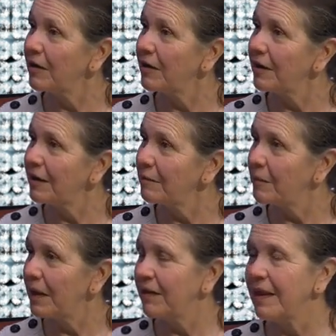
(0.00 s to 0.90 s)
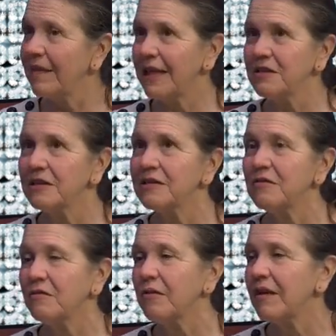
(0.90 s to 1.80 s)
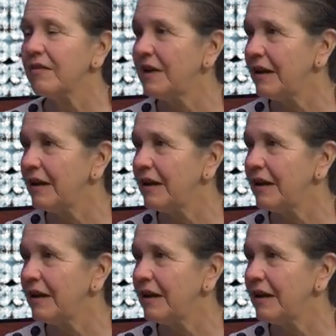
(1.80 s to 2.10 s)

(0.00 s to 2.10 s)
And that just resonated